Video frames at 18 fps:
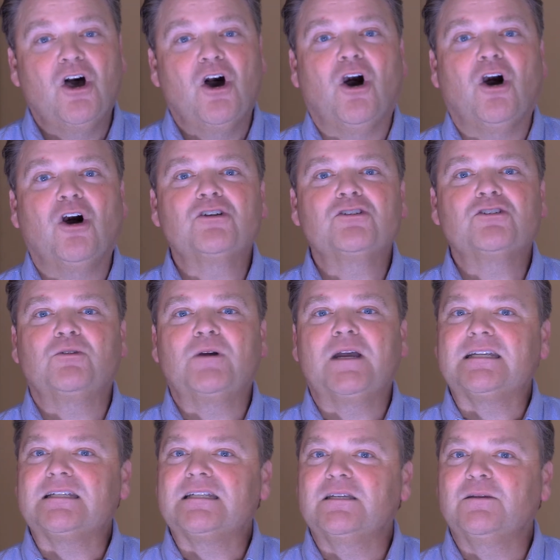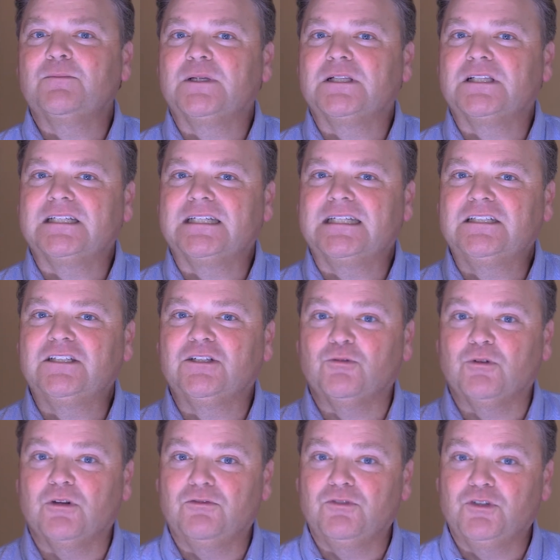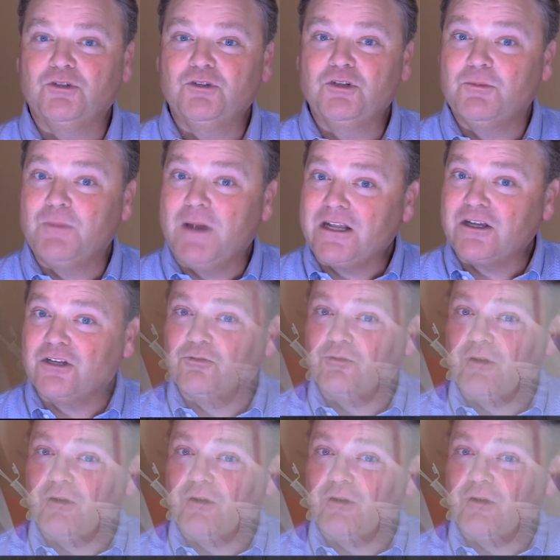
also has the ability to review your medical